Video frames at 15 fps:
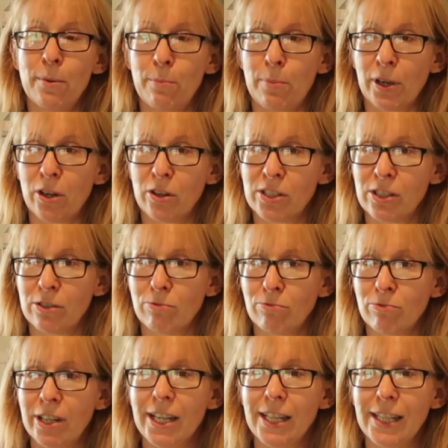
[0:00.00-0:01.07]
because it
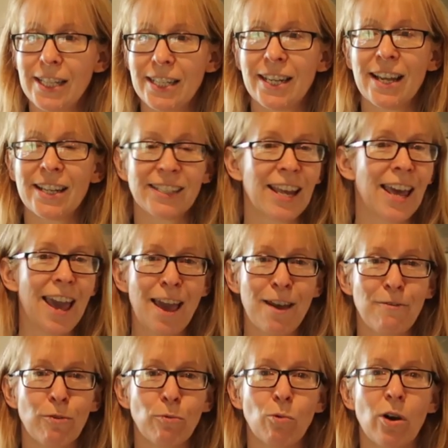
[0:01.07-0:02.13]
really does
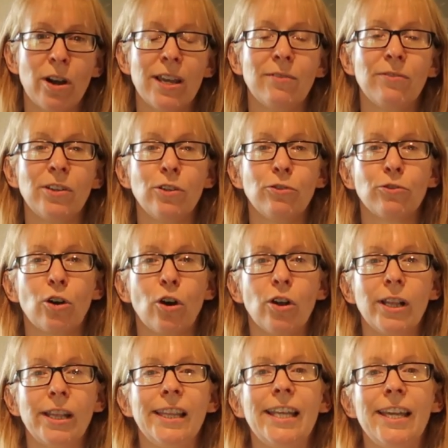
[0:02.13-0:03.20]
have whatever you've
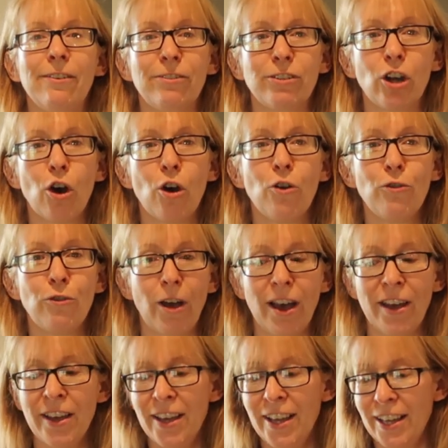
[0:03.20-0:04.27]
got left over